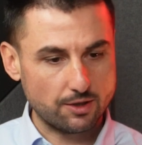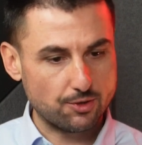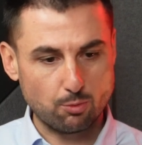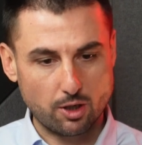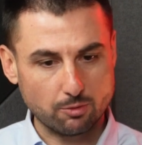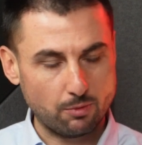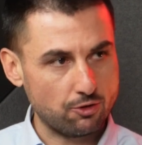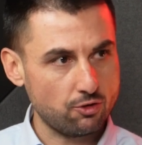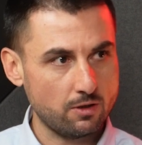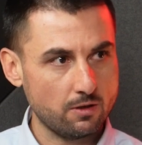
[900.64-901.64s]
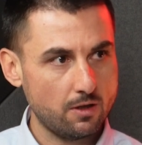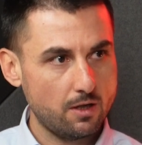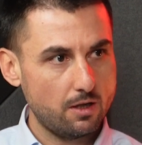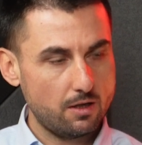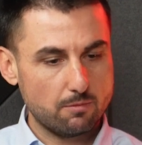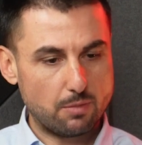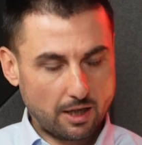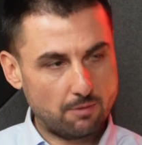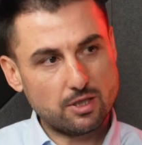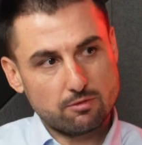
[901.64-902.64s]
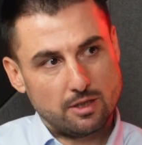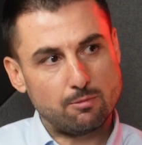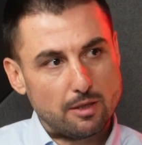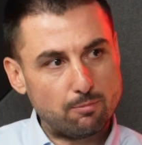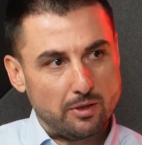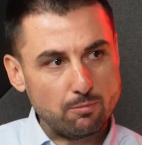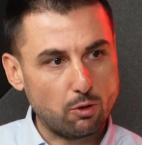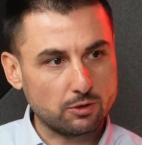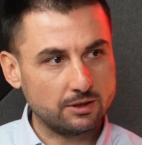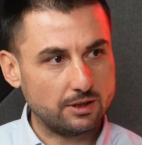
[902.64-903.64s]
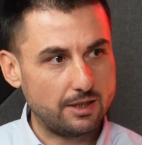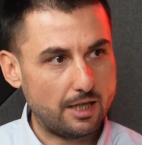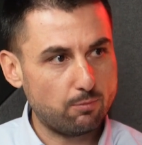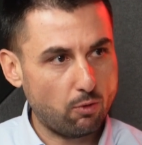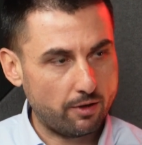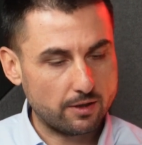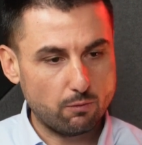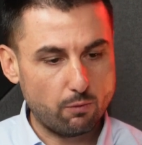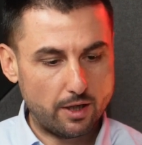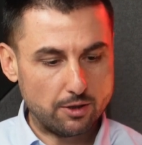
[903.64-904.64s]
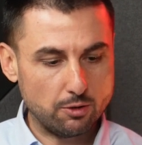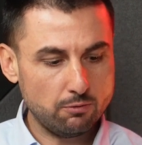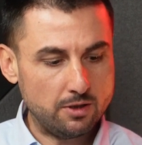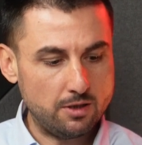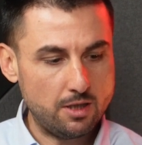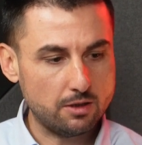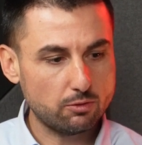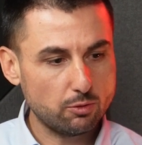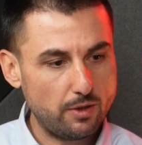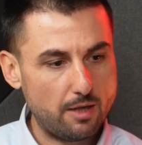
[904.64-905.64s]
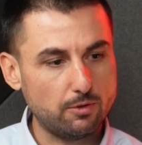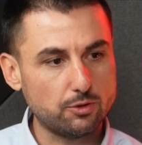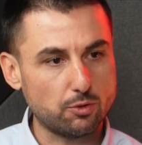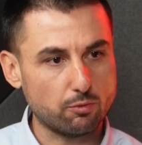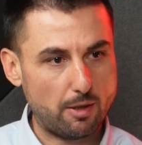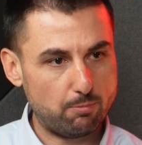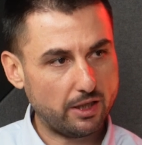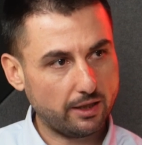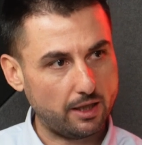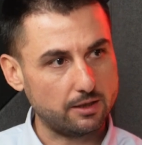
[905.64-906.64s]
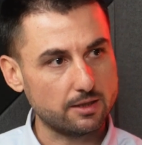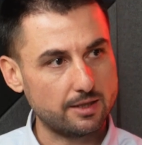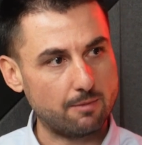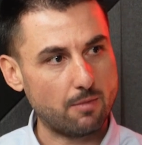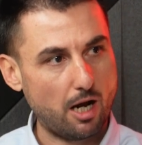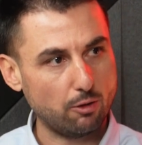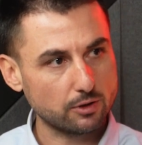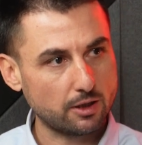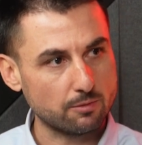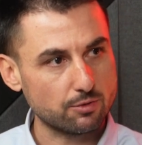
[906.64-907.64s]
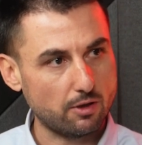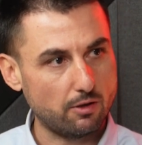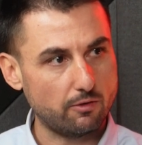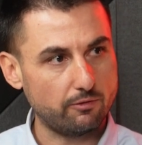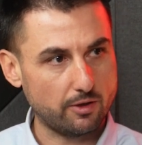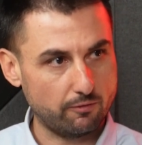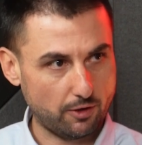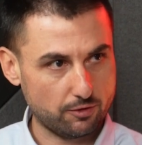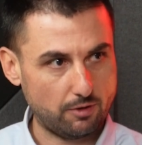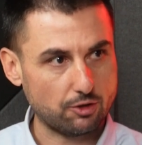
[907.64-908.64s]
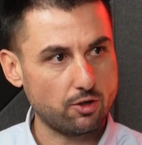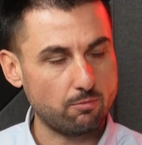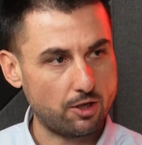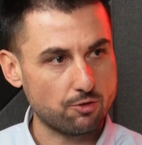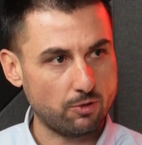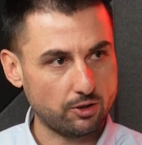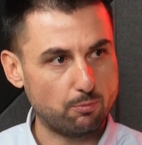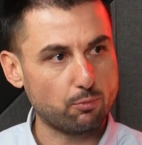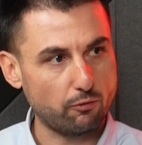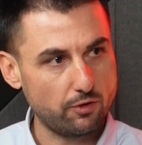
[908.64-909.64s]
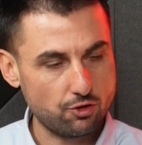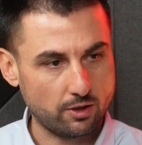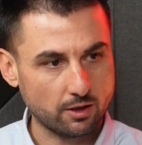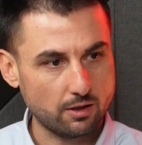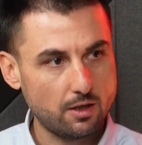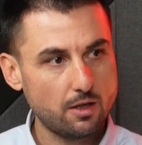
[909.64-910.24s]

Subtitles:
as Mark mentioned, becomes extremely important at that point, where you need to be able to replicate the same outcomes of infrastructure management and provisioning,